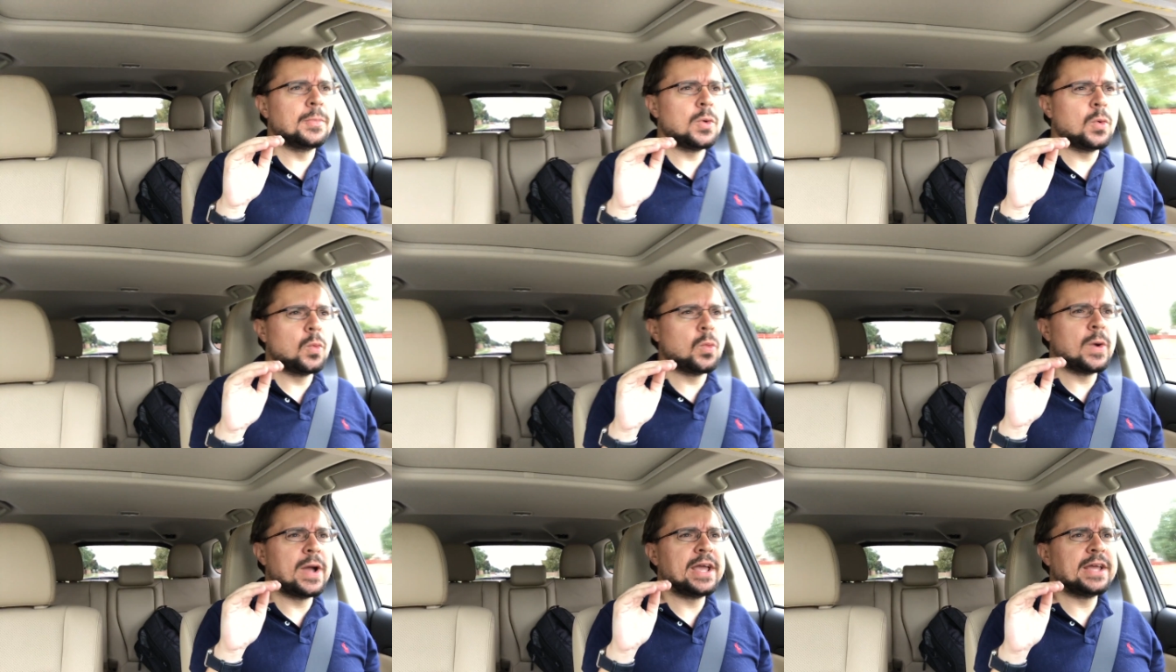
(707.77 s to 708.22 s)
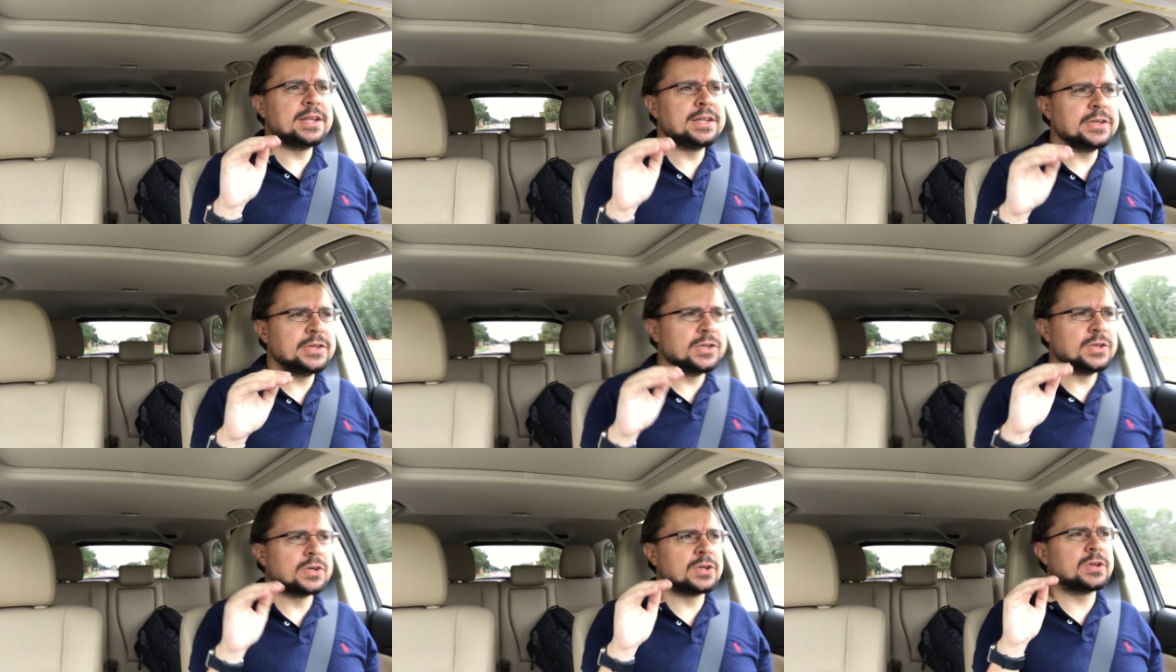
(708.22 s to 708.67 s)

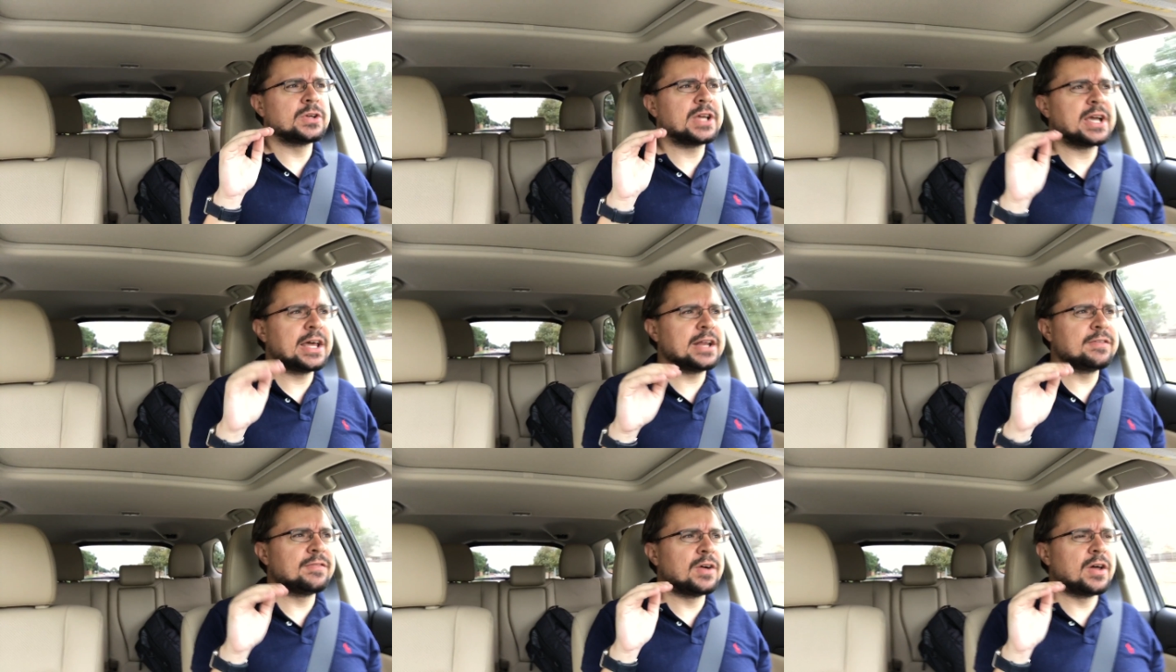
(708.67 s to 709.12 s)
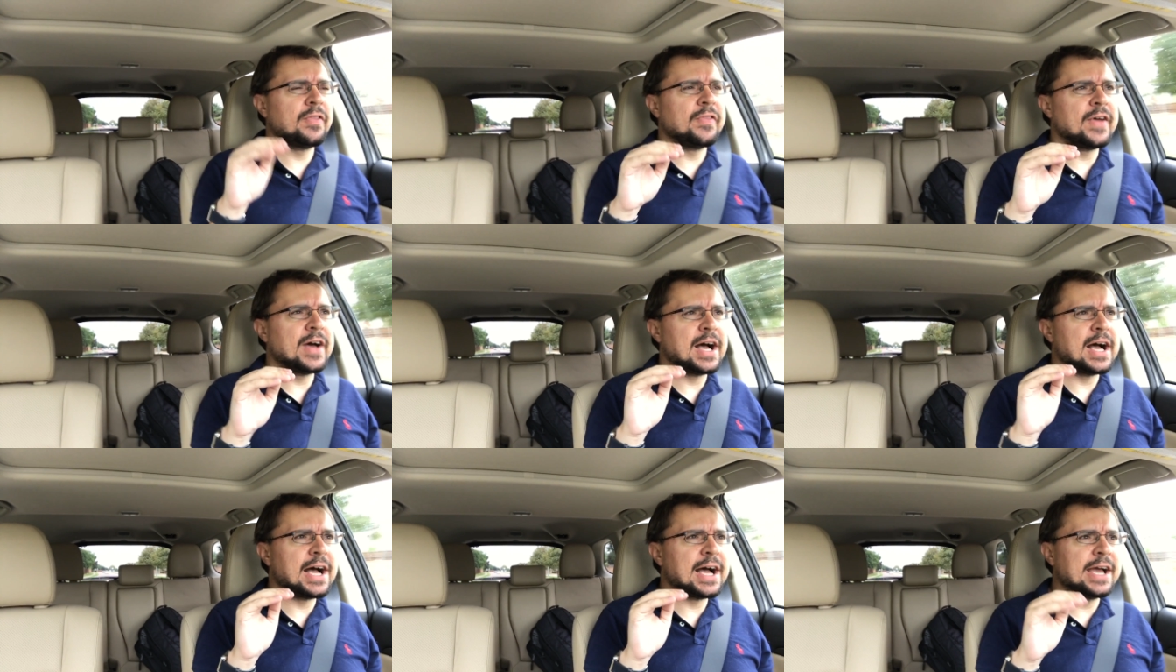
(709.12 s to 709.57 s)
when you're kind of on
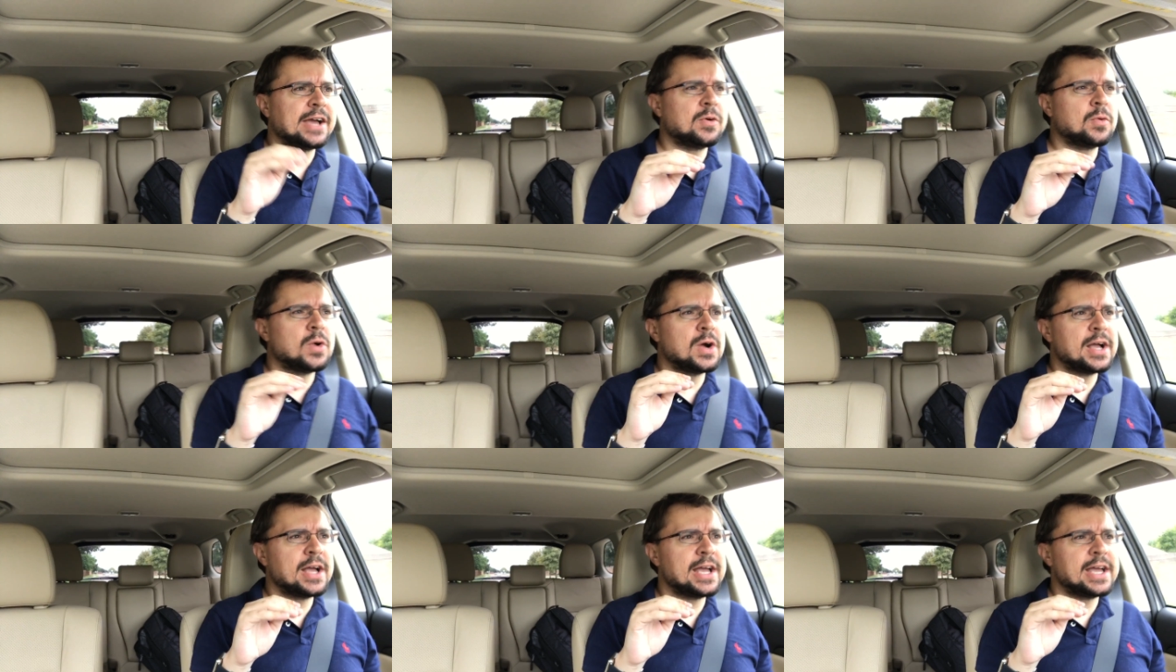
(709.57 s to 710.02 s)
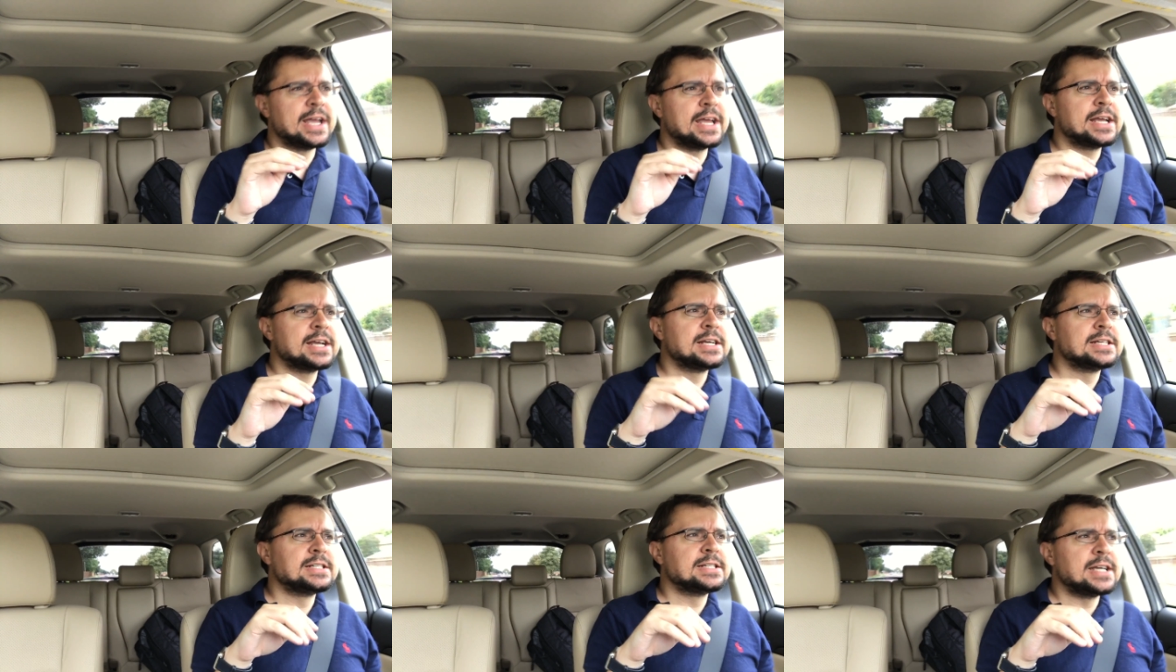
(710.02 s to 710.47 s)
the highway